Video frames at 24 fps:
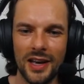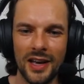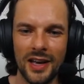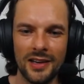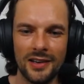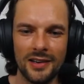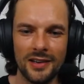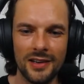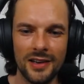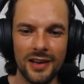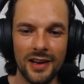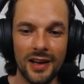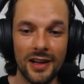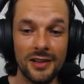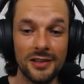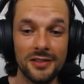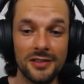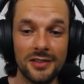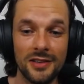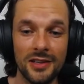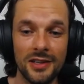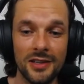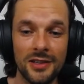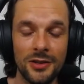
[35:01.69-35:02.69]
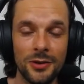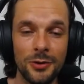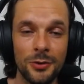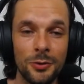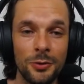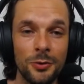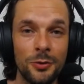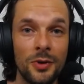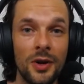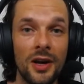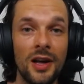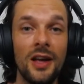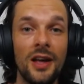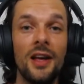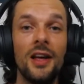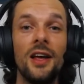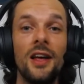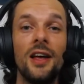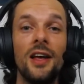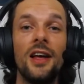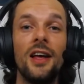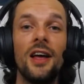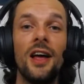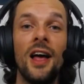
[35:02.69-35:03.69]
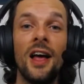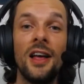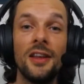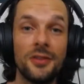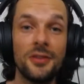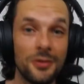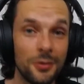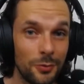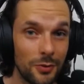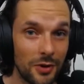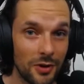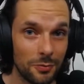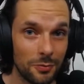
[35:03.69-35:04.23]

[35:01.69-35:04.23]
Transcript: and I'll see you as soon as